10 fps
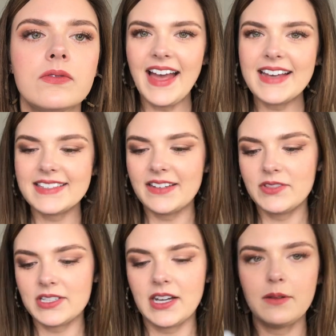Last, I'm
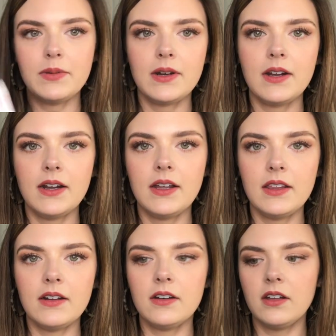just gonna put on a
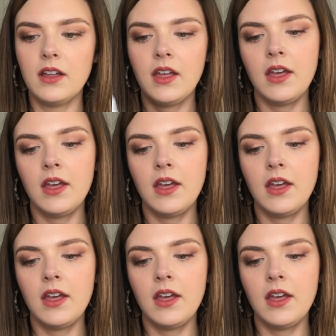little